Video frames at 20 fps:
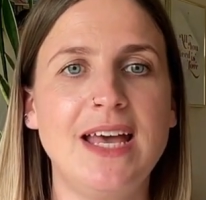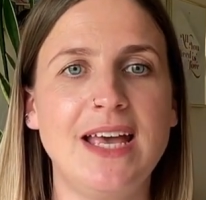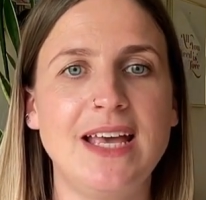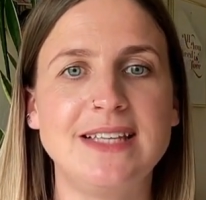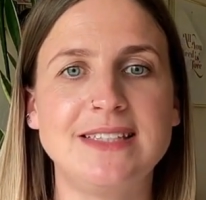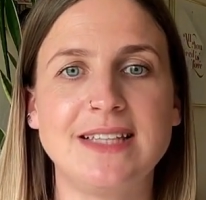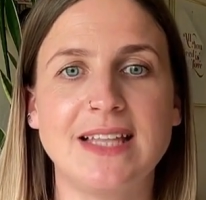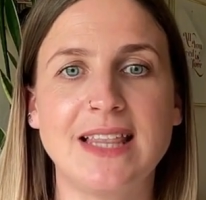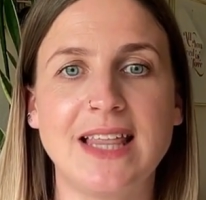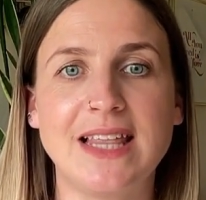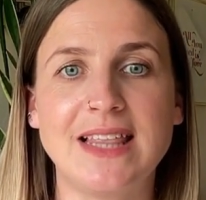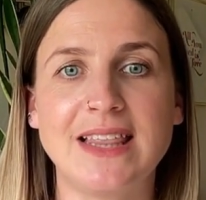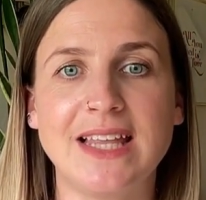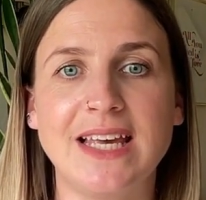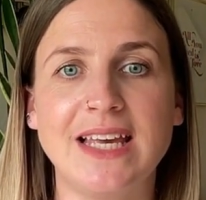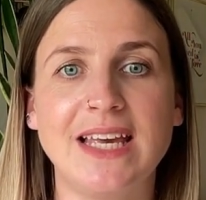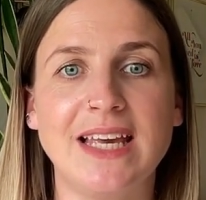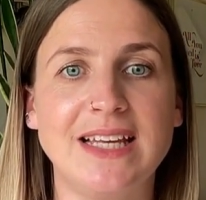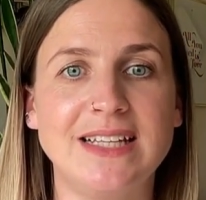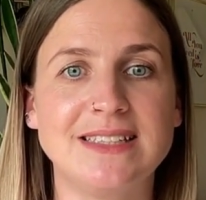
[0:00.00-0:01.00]
is that they
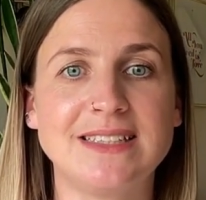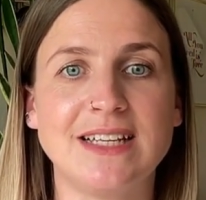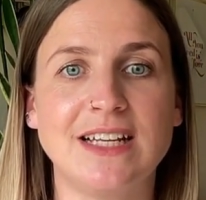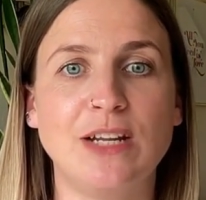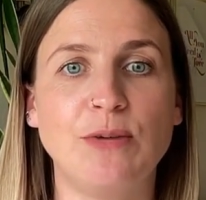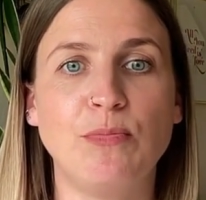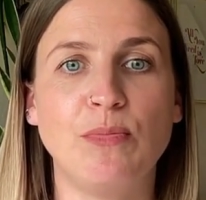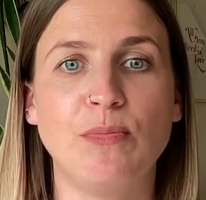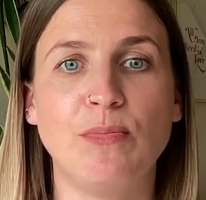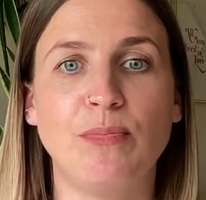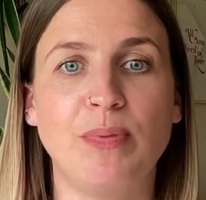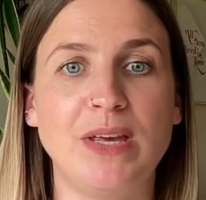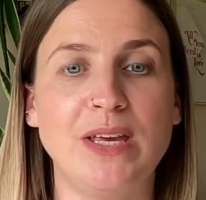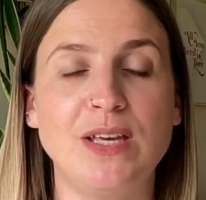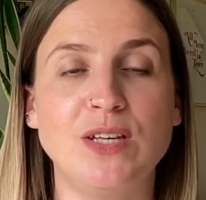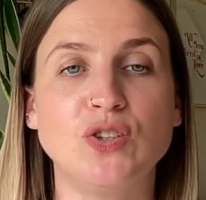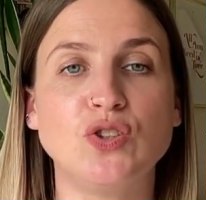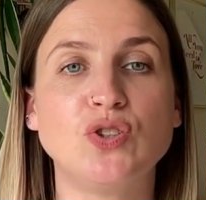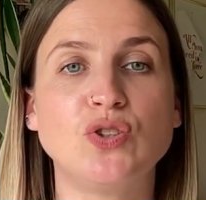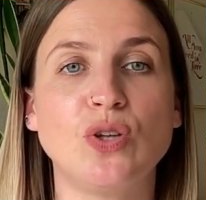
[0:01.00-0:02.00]
think it's going to
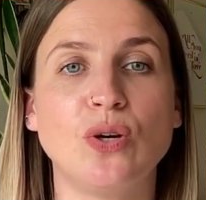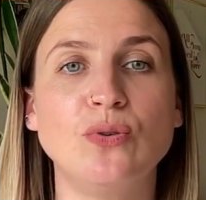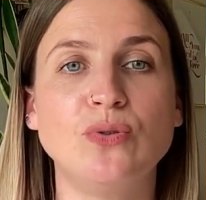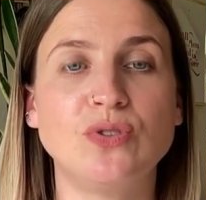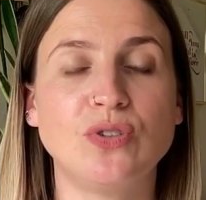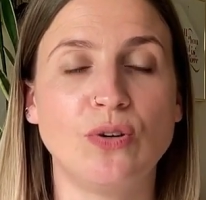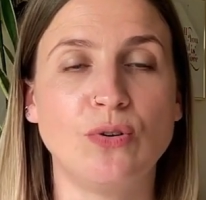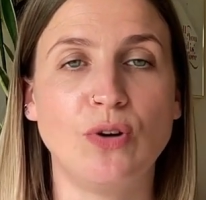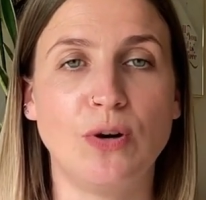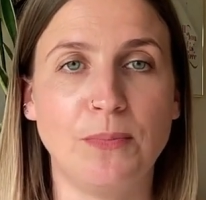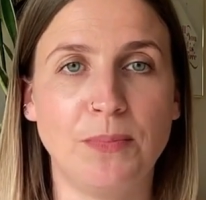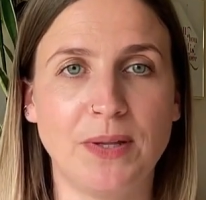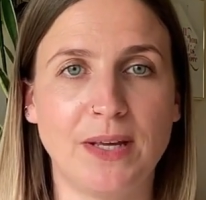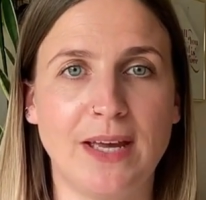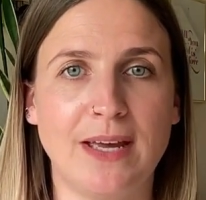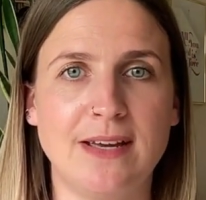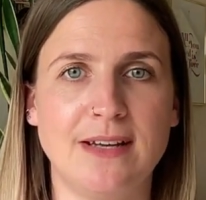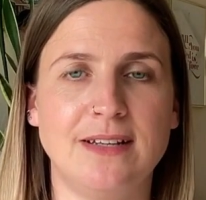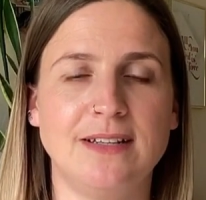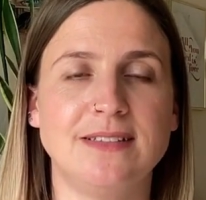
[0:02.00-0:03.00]
be so
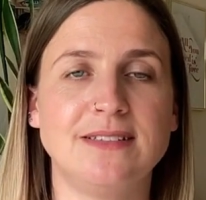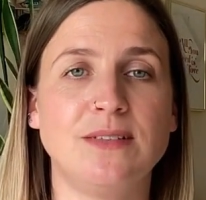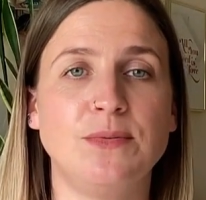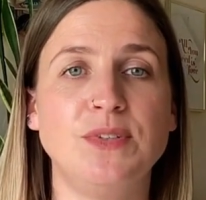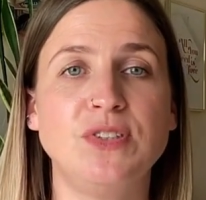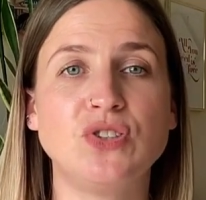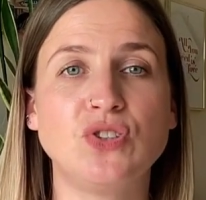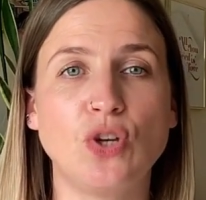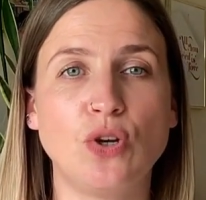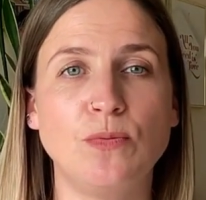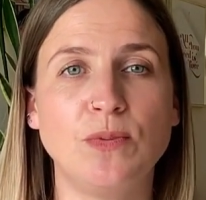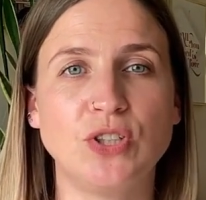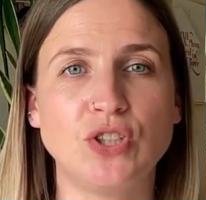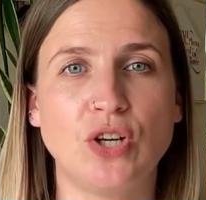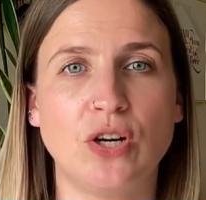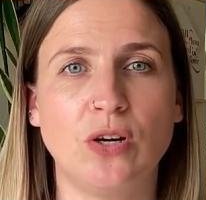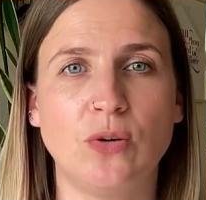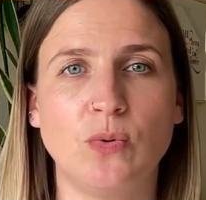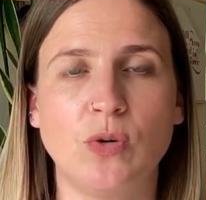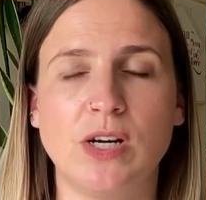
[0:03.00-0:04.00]
complicated and it's going to be so much
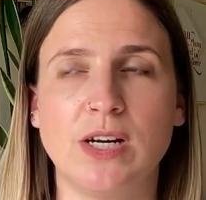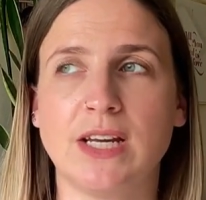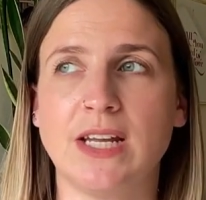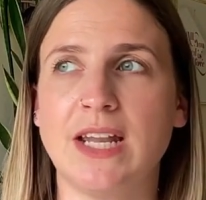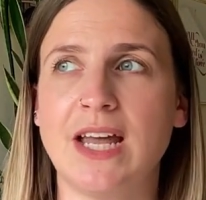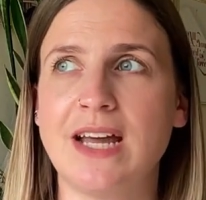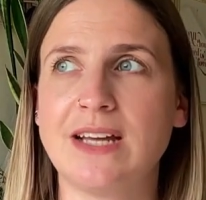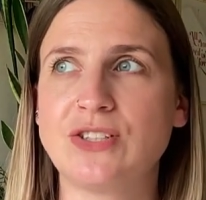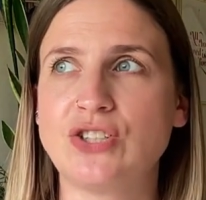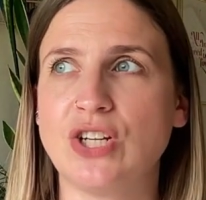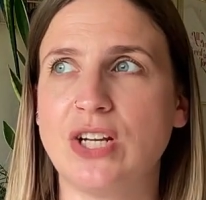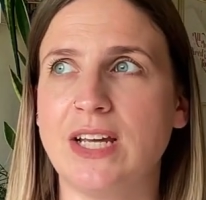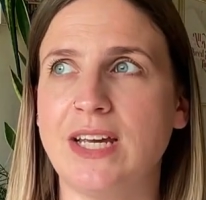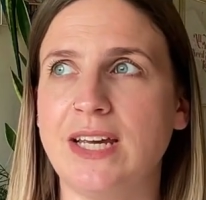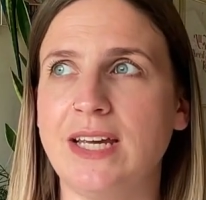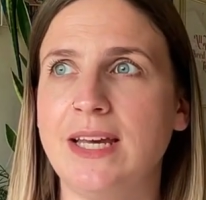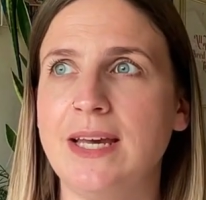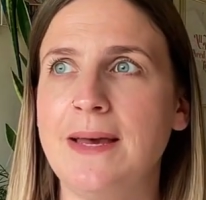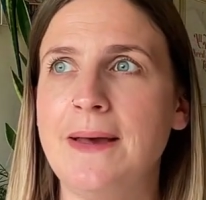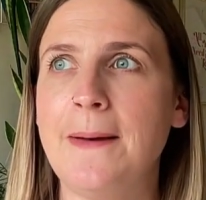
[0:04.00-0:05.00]
hard work. And
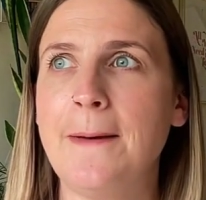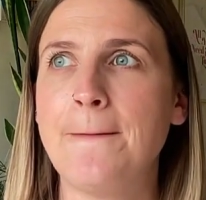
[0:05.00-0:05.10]
actually,